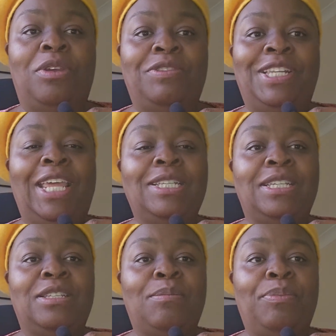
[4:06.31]
have
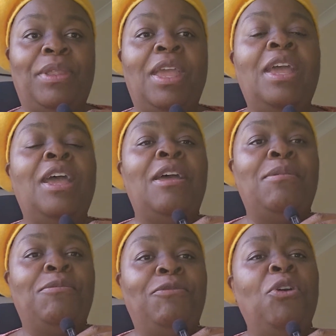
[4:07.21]
selected.
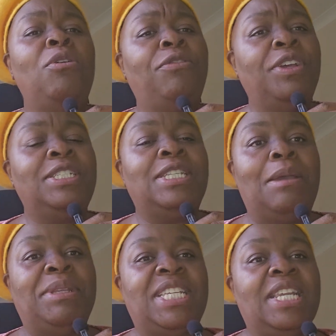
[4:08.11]
For
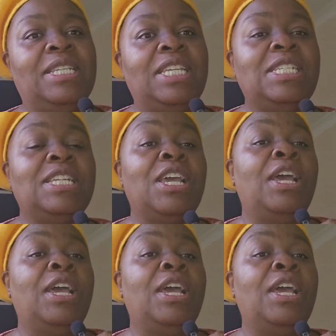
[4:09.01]
first-time attendees,